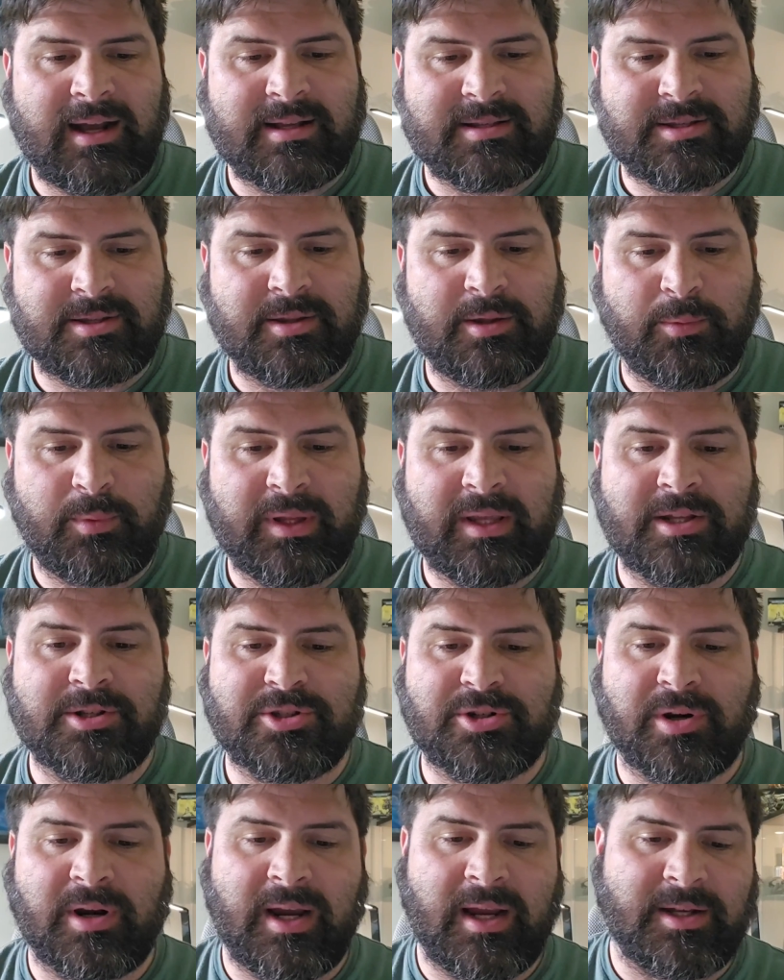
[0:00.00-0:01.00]
so that we can
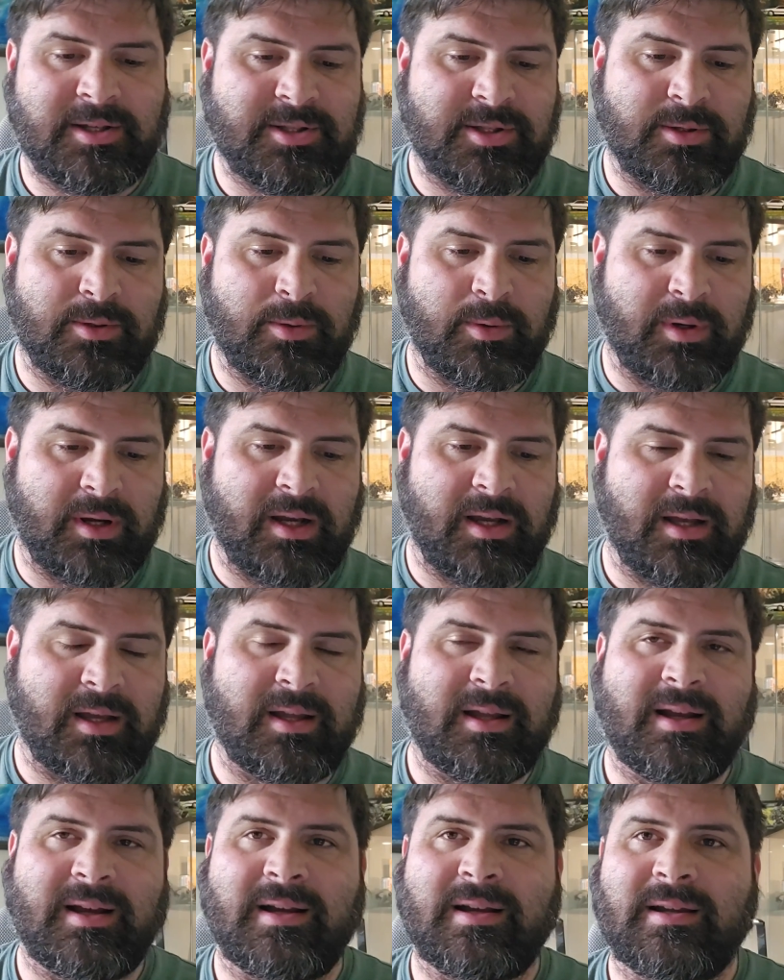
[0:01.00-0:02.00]
try to,
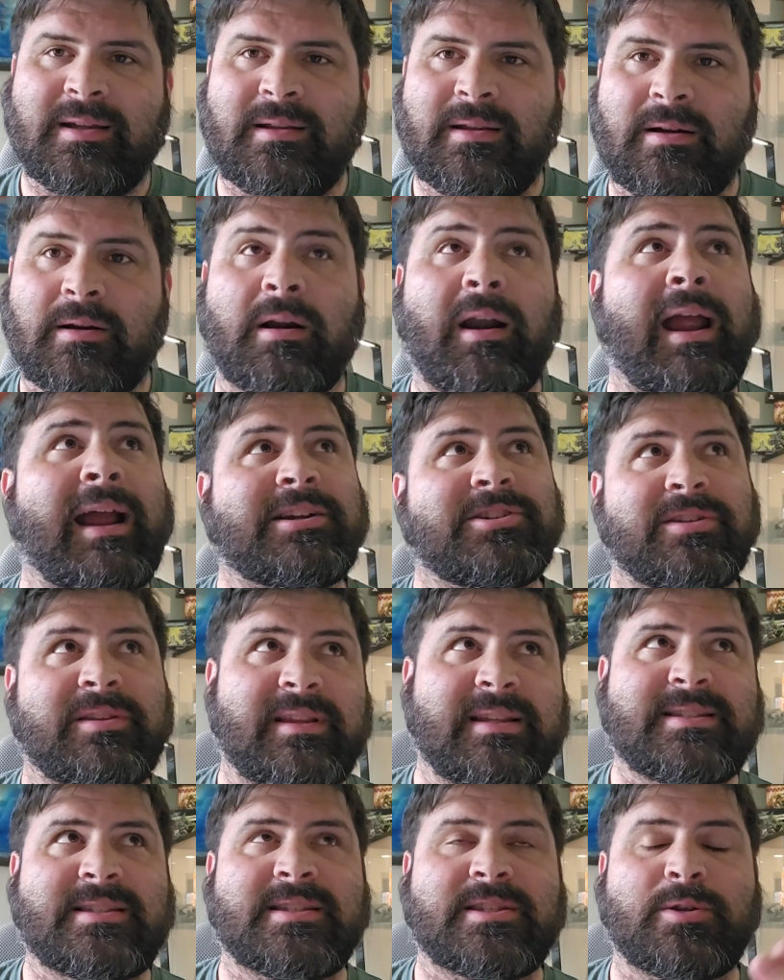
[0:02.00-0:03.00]
or actually,
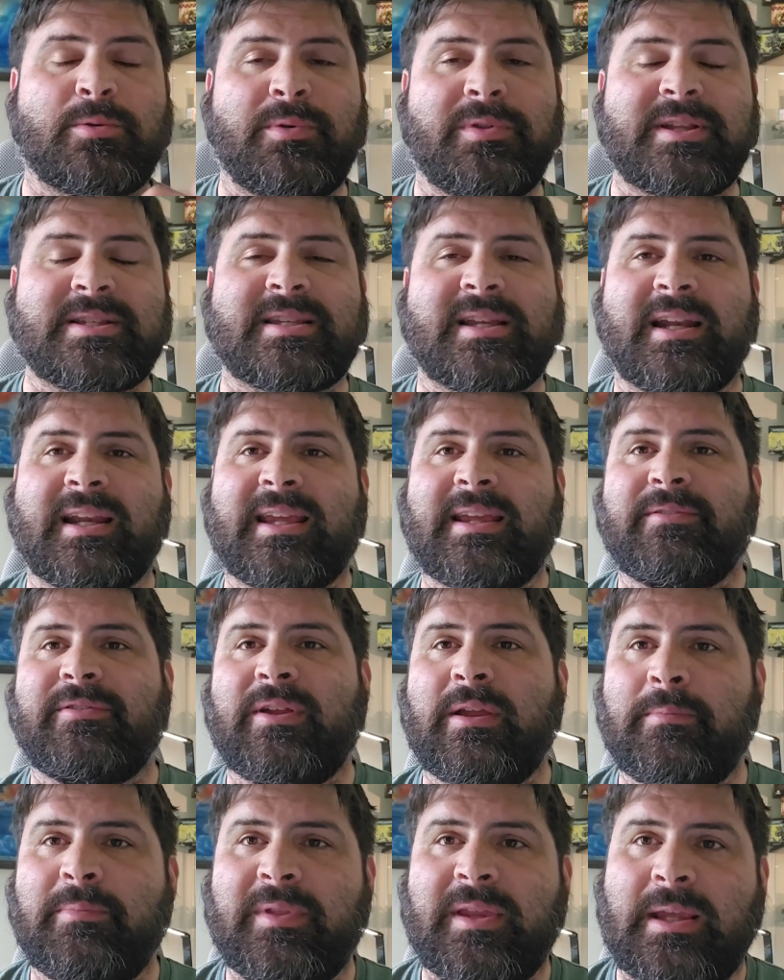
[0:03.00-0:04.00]
this is the one that's going to give
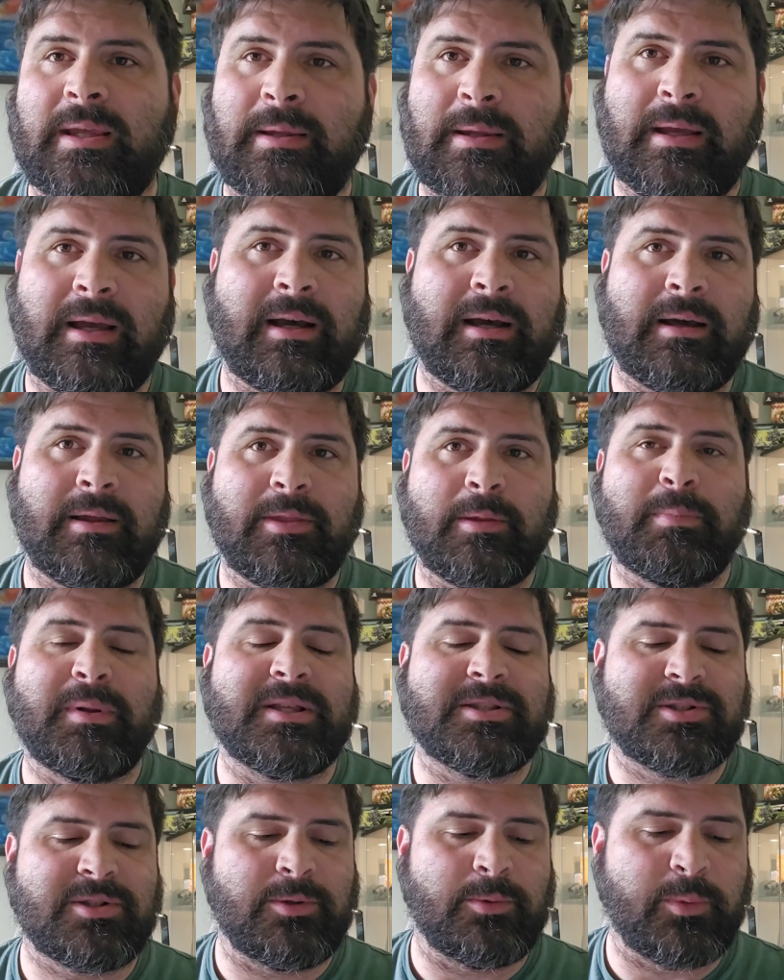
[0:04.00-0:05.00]
him the
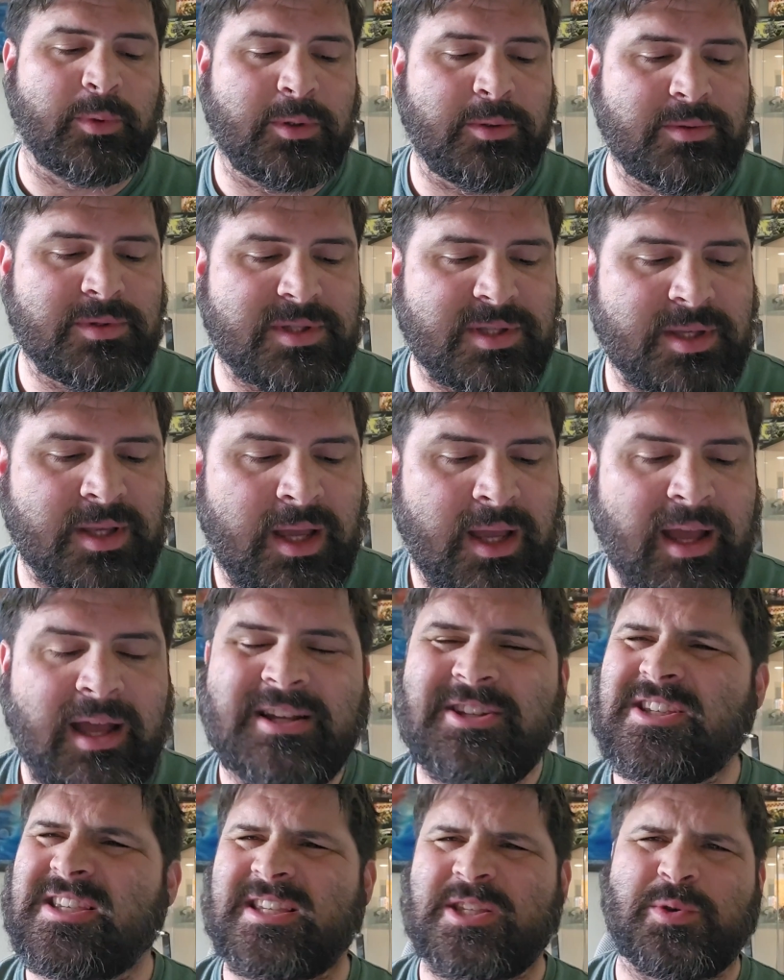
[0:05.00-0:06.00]
+2 wounds,
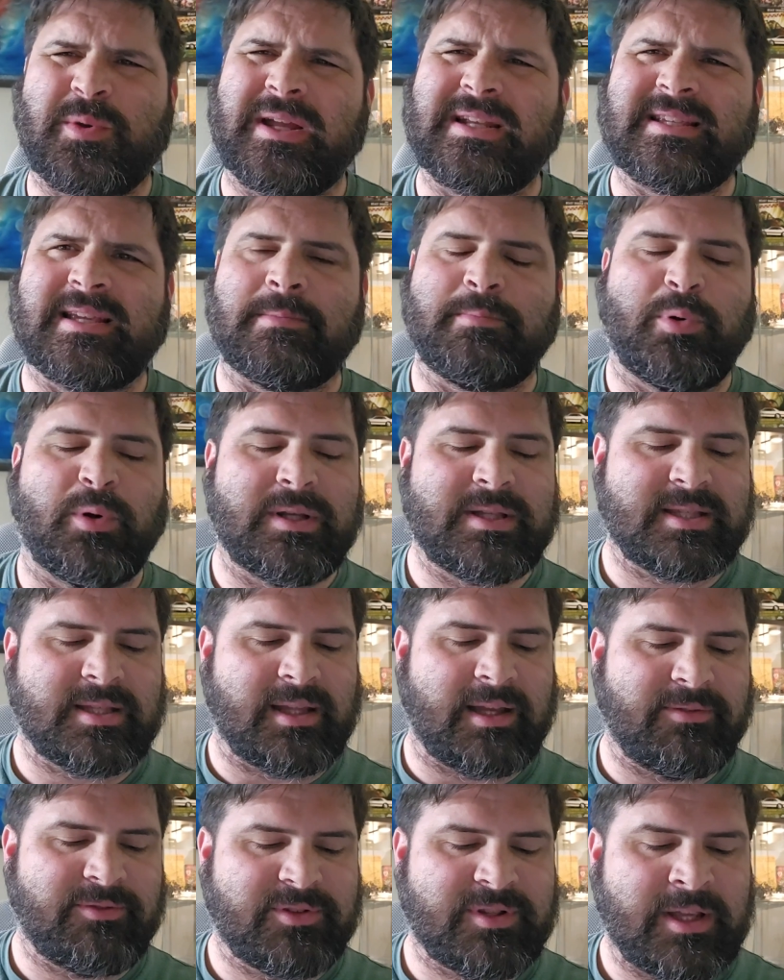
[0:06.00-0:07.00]
just because we had 10 points
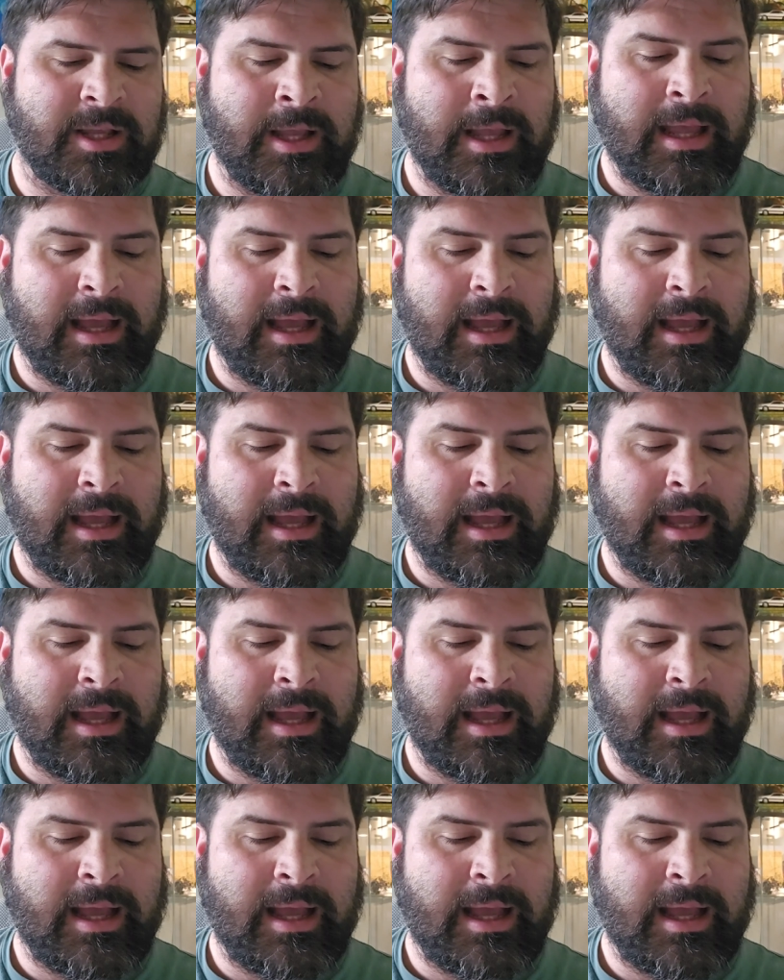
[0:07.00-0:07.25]
left.